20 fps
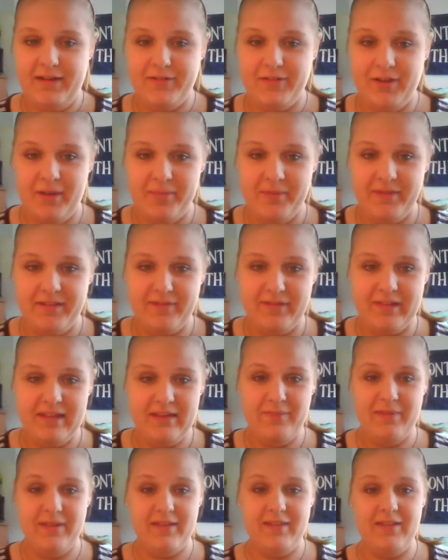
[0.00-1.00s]
topic of
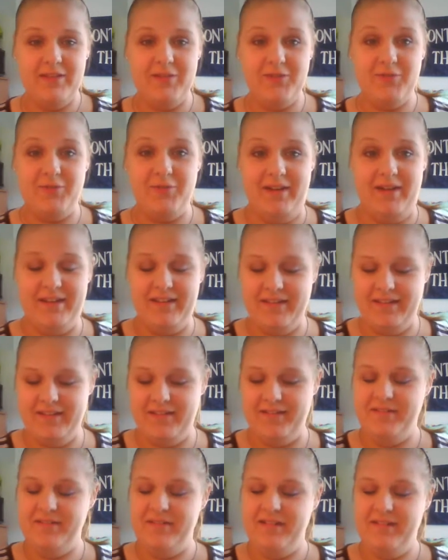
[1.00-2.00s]
keeping things
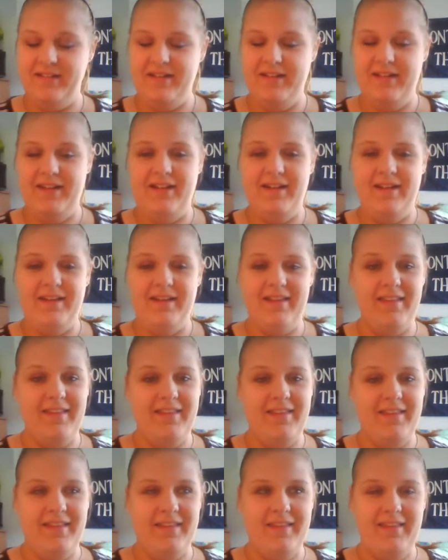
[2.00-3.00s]
regular,
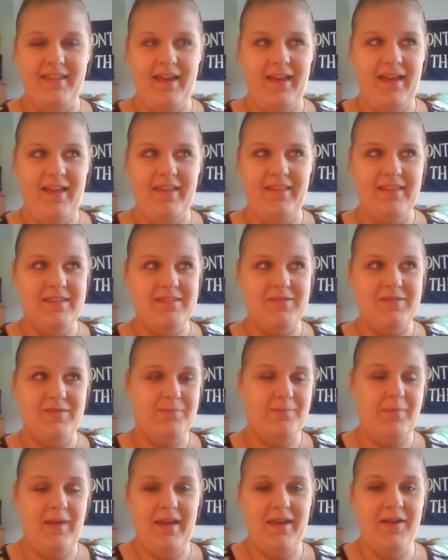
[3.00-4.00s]
and
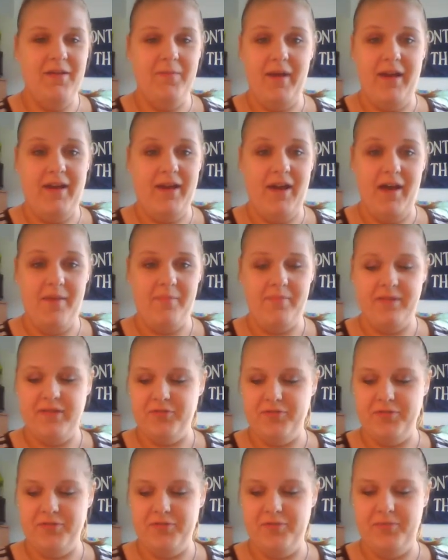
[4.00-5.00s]
this may or may not be
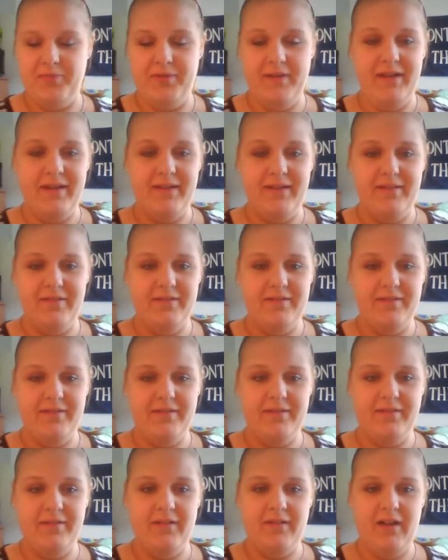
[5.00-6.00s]
true, but
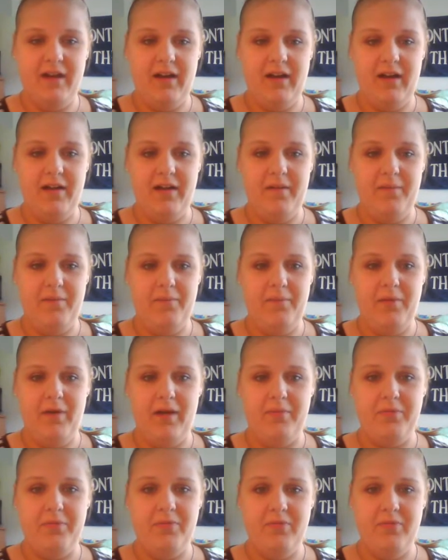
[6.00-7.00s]

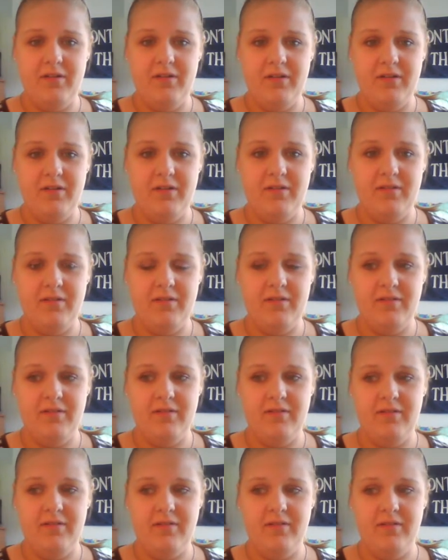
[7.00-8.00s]
popcorn
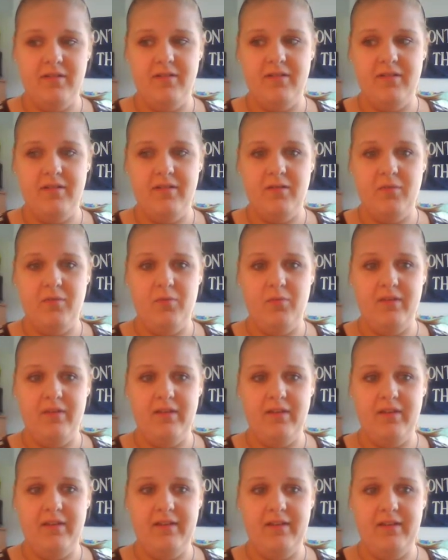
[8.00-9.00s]
will
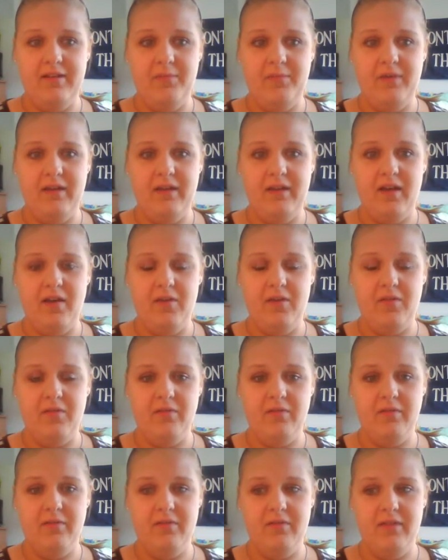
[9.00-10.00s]
clean me out,
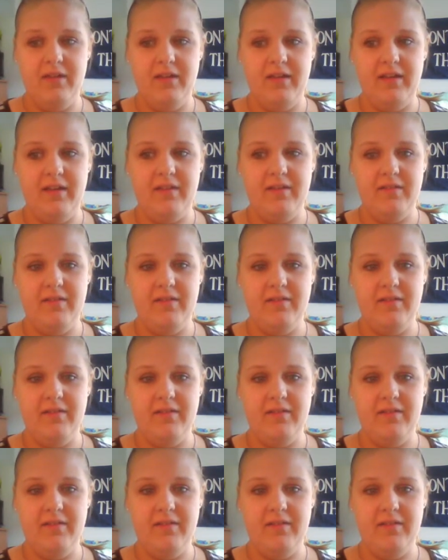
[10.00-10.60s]
like,